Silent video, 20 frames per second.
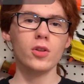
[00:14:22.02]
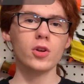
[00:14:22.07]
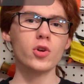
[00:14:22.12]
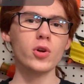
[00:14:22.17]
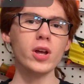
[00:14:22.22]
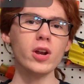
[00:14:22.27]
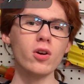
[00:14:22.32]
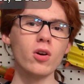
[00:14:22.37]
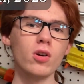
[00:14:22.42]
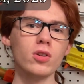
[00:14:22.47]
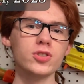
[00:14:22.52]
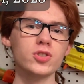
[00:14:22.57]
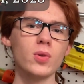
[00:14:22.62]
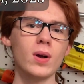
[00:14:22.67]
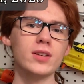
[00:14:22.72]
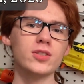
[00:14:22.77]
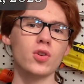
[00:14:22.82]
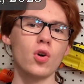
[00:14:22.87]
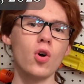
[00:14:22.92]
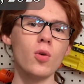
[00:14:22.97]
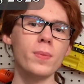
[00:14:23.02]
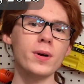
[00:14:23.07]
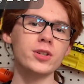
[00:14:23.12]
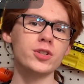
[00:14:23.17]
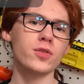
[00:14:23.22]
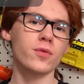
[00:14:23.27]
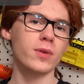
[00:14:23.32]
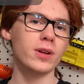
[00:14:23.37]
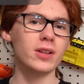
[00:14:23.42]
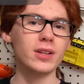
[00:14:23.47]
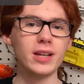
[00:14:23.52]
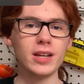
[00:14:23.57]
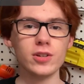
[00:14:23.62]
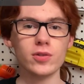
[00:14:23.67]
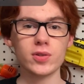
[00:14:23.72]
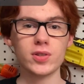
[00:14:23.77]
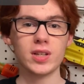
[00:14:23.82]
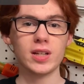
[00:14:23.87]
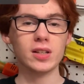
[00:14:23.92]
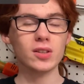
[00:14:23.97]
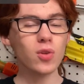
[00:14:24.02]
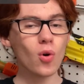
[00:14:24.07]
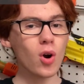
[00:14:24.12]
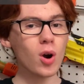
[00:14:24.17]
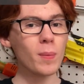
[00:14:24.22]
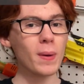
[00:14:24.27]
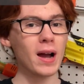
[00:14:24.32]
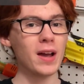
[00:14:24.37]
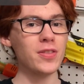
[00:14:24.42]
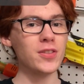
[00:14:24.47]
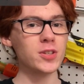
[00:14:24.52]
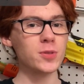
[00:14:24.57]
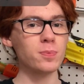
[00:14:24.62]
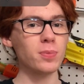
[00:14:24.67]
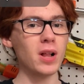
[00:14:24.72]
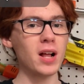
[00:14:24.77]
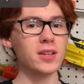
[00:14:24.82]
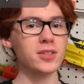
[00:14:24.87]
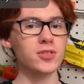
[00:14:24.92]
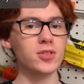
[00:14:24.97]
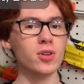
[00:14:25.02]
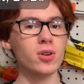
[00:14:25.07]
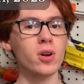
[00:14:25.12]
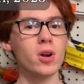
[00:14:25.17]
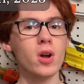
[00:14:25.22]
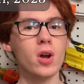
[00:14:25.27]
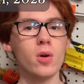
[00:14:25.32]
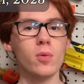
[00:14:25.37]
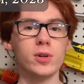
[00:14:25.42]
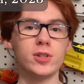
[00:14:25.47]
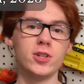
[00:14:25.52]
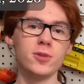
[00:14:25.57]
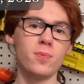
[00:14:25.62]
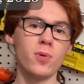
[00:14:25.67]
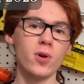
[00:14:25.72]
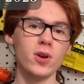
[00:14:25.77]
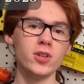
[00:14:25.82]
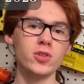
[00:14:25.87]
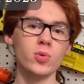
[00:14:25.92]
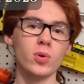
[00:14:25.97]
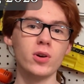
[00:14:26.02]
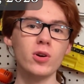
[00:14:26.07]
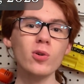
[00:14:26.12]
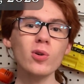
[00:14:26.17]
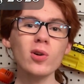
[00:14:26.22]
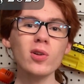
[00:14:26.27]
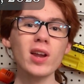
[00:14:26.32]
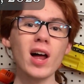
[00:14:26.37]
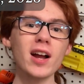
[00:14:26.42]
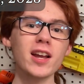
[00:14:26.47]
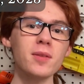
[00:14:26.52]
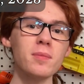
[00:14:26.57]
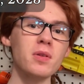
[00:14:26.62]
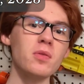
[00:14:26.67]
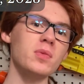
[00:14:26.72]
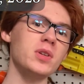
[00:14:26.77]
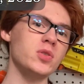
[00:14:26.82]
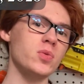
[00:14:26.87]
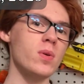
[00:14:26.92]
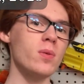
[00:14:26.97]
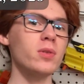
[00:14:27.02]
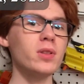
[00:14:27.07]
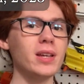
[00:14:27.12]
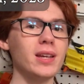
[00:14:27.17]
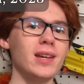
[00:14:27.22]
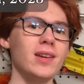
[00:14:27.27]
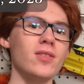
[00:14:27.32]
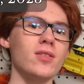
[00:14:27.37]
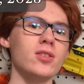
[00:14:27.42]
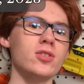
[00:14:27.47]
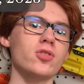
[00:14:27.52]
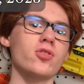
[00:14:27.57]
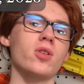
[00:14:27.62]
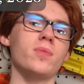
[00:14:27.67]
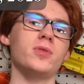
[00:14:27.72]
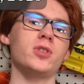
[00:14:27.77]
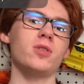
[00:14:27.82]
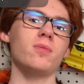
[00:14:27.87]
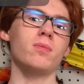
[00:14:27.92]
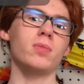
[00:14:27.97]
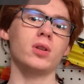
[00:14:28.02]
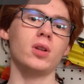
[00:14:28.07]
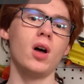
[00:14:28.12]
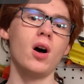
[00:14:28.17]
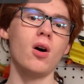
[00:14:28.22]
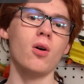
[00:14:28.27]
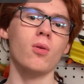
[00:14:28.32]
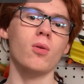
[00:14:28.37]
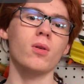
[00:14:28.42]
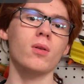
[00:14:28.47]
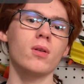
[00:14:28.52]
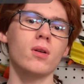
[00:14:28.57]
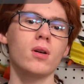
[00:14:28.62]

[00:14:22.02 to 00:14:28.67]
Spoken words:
creator also has a whole bunch of really interesting lore behind this blaster, which he put into a Google document, which we will link in the description below.